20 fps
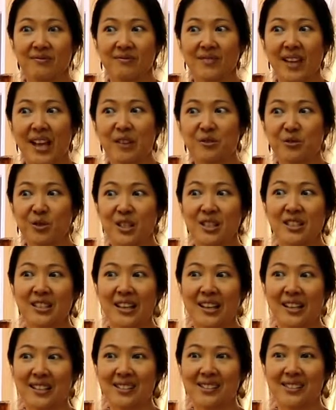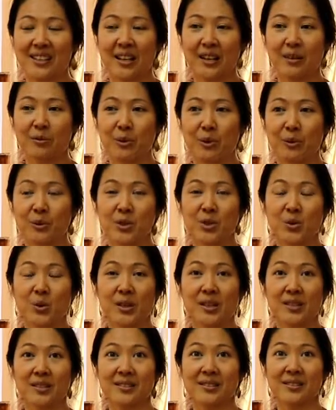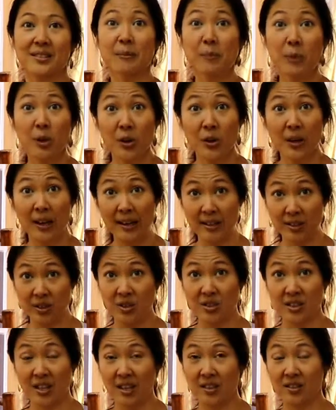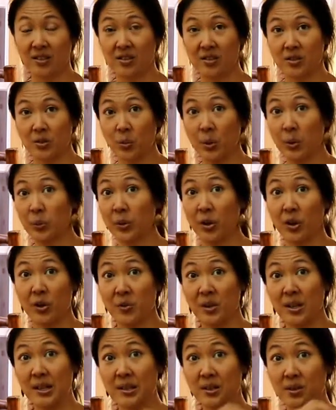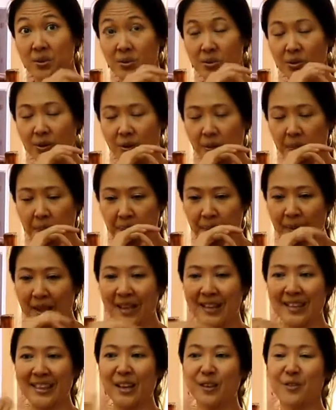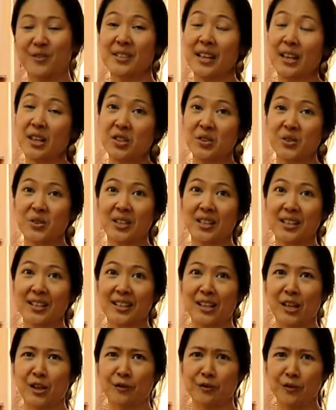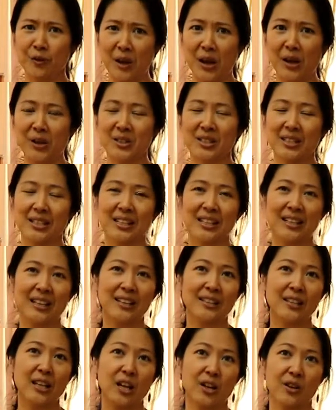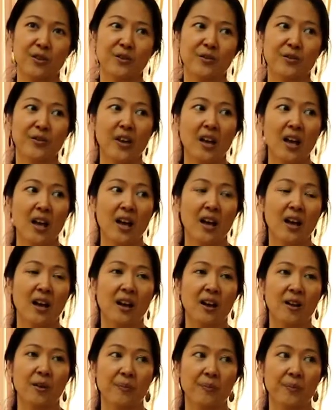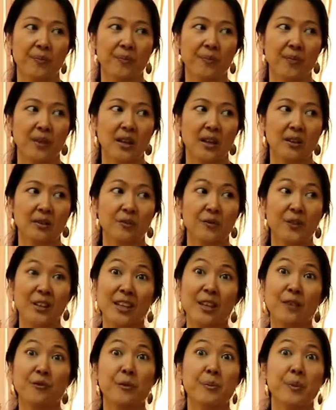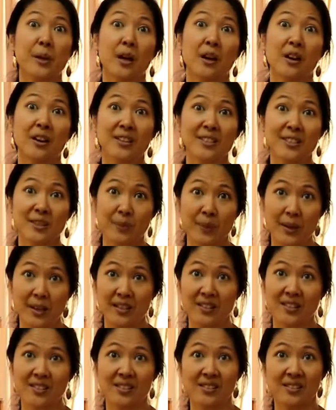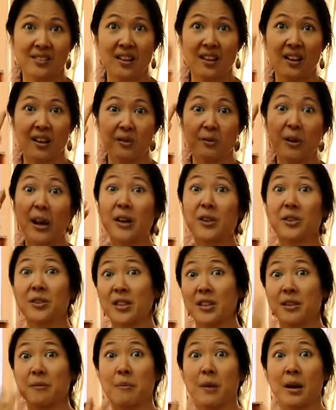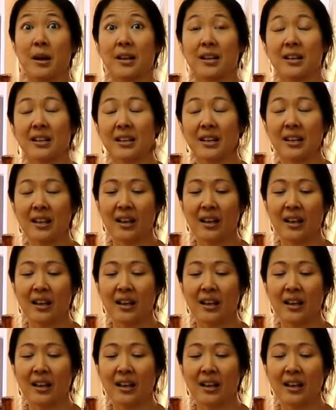I realized that we were doing this similar exercises to what we already do. So a lot of centering, a lot of grounding, a lot of feeling from the heart space rather than the mind,